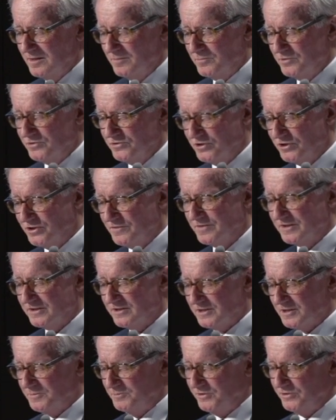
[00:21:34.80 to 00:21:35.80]
preserving
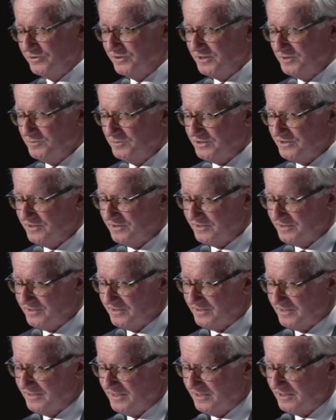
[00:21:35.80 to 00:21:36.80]
a community which is
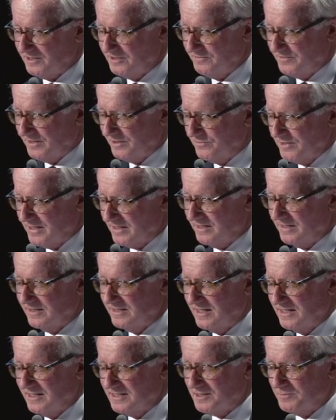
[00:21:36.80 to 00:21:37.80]
distinctive and
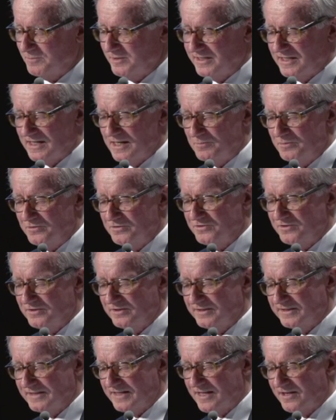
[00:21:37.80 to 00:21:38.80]
recognisably
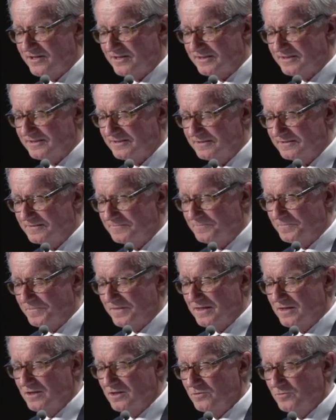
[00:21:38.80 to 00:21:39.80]
Aboriginal in character,
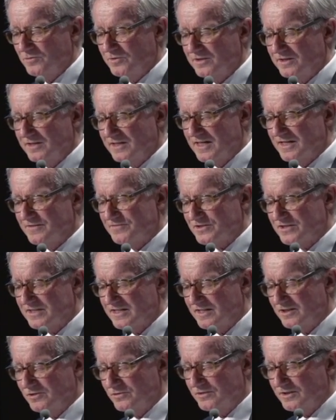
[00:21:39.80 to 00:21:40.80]
with a
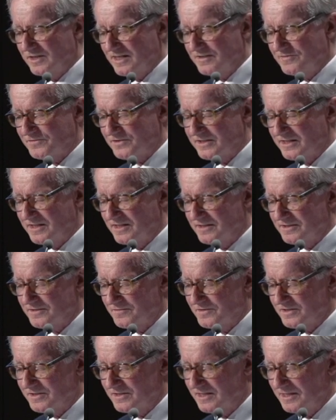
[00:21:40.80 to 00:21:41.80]
lifestyle or lifestyles
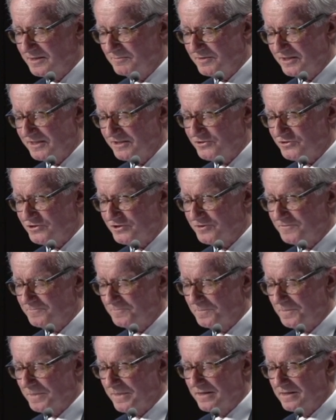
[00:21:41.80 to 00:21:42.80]
of the same nature.
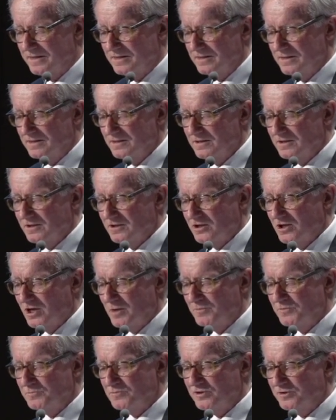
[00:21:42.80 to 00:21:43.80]

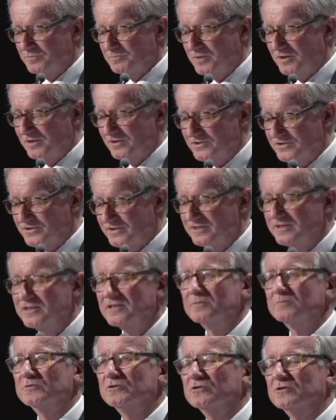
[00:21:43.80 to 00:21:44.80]
Commonwealth policy, and
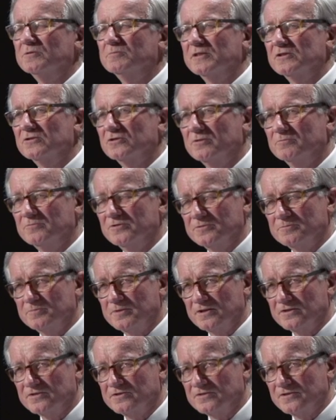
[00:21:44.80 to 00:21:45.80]
I'm talking about Commonwealth
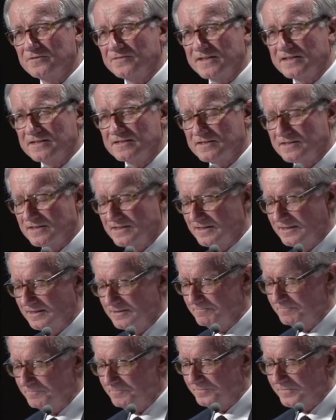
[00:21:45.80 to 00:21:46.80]
policy of that
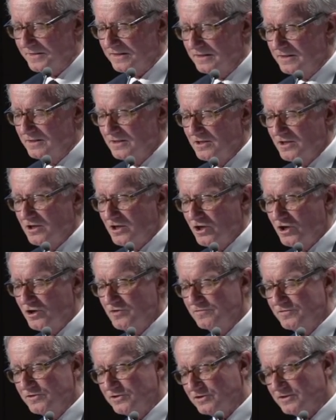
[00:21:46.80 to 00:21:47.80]
time,
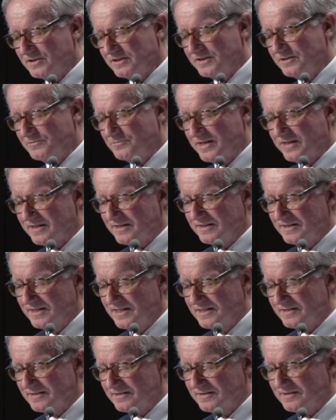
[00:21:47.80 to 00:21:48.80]
overtly
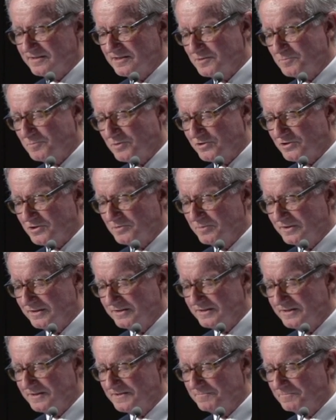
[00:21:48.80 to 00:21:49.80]
recognises this
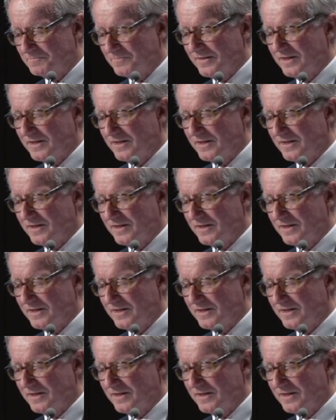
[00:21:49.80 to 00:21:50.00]
possibility.